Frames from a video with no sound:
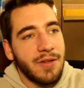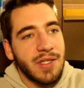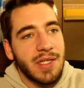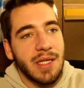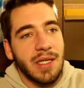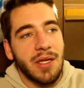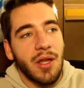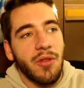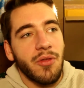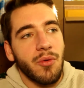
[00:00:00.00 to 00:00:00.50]
see
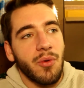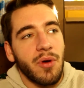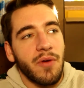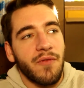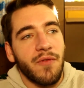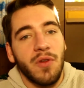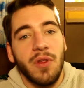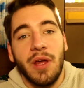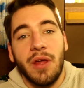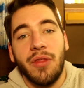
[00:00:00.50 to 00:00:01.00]
another one
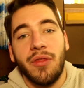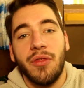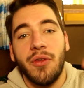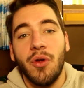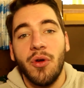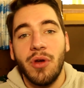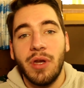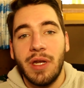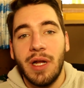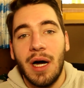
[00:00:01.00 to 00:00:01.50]
for like
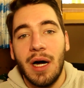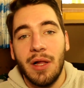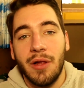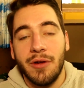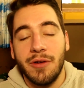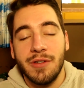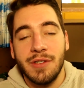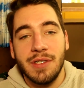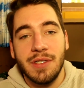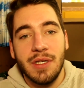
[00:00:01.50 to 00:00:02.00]

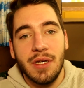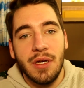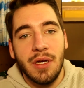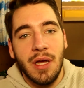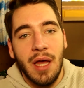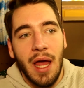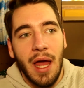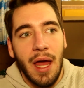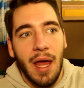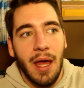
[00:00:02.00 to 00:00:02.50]
$30
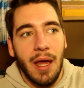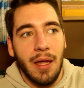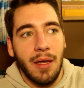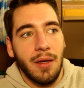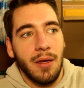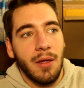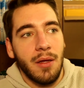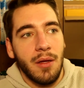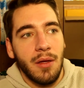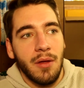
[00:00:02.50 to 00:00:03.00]
at
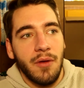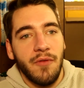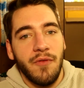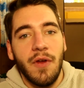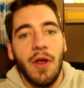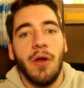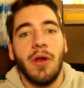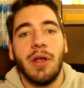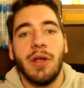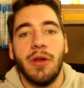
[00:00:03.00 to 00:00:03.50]

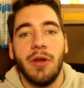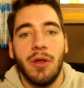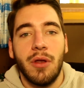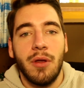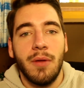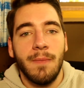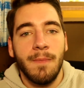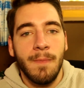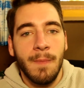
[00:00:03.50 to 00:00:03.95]
very good.